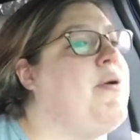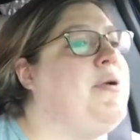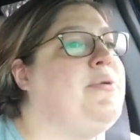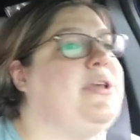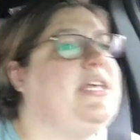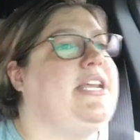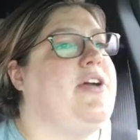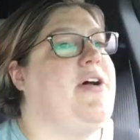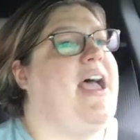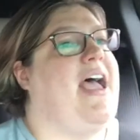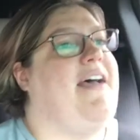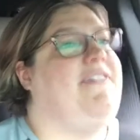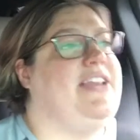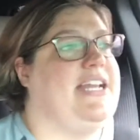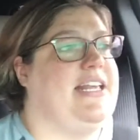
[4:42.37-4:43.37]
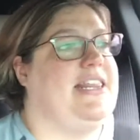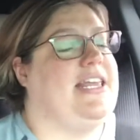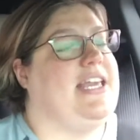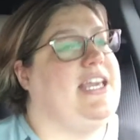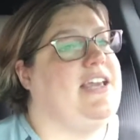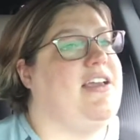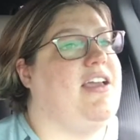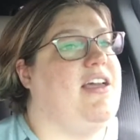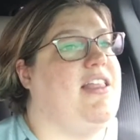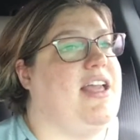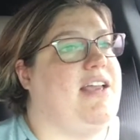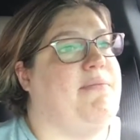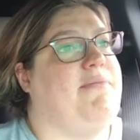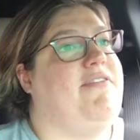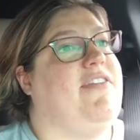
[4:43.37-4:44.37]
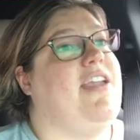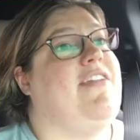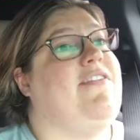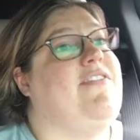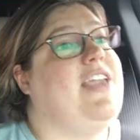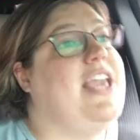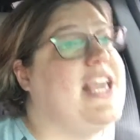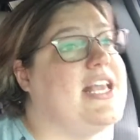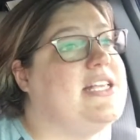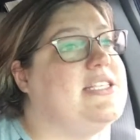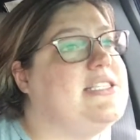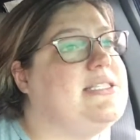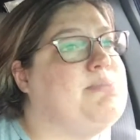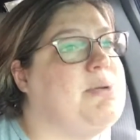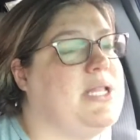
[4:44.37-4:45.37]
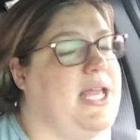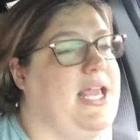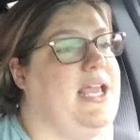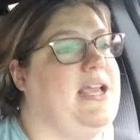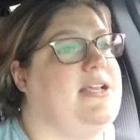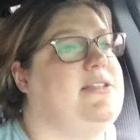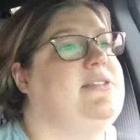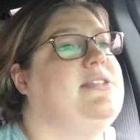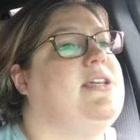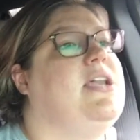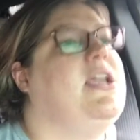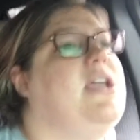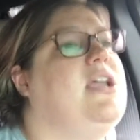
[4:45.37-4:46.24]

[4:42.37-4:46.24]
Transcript: we really don't have anything like events planned.